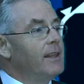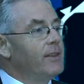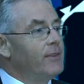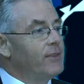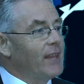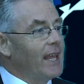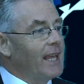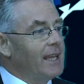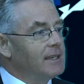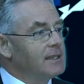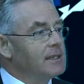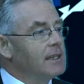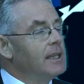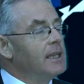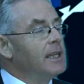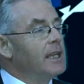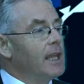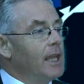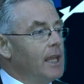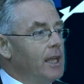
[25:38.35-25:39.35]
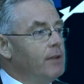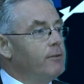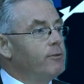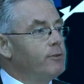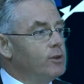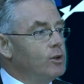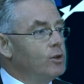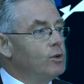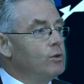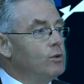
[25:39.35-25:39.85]
that if
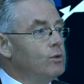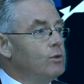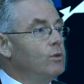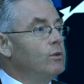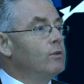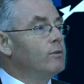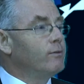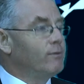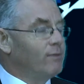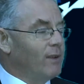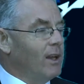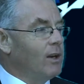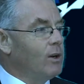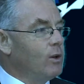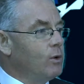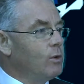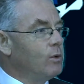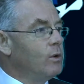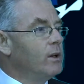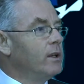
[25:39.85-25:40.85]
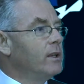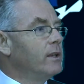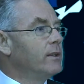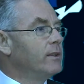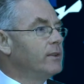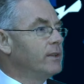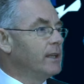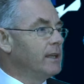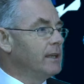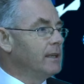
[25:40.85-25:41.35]
you follow
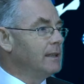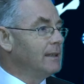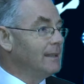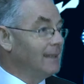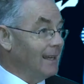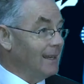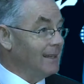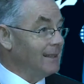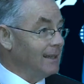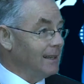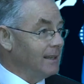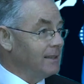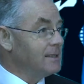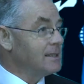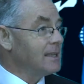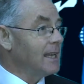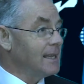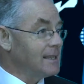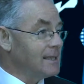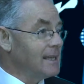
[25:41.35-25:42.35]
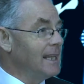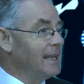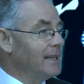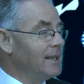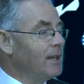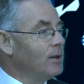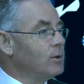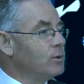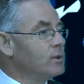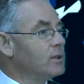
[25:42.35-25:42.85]
the guidelines as laid
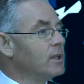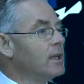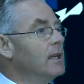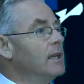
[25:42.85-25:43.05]
out,